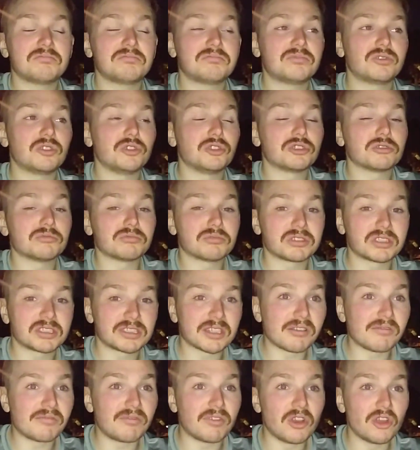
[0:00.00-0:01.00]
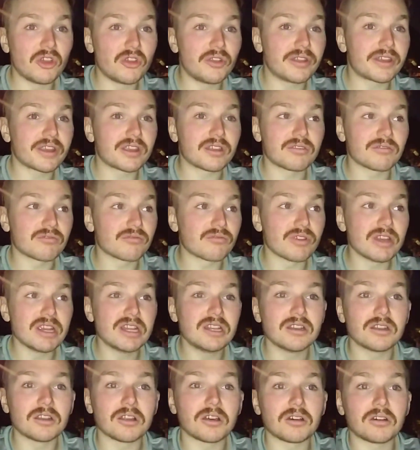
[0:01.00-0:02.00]
do some self-learning and
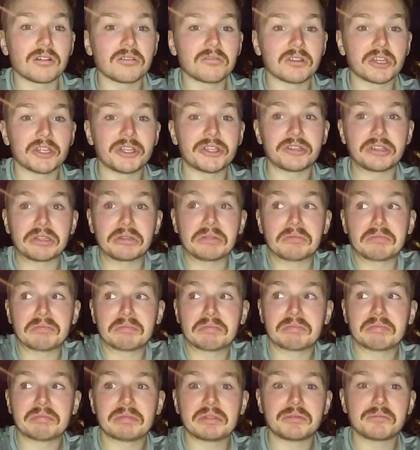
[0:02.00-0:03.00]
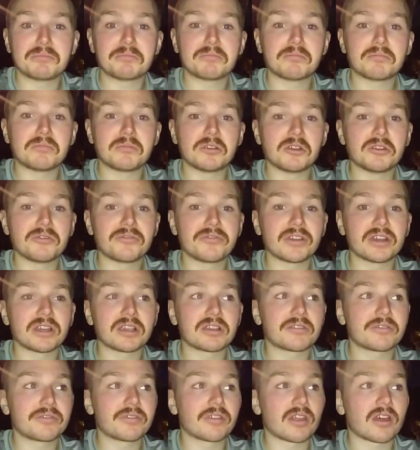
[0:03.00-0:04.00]
read a lot, and
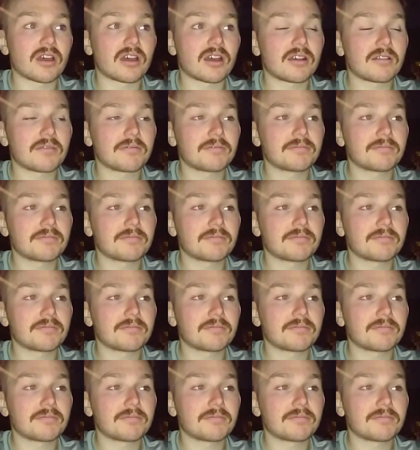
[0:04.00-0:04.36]
perfect for that.